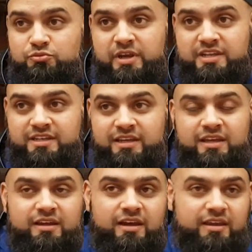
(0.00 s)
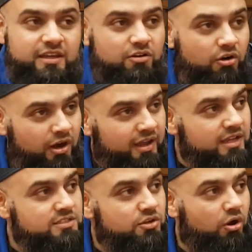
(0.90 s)
ready
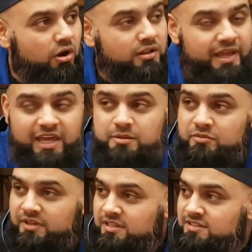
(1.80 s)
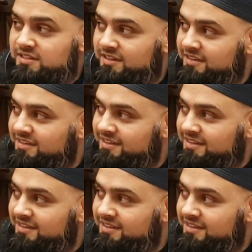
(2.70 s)
against all animal instinct.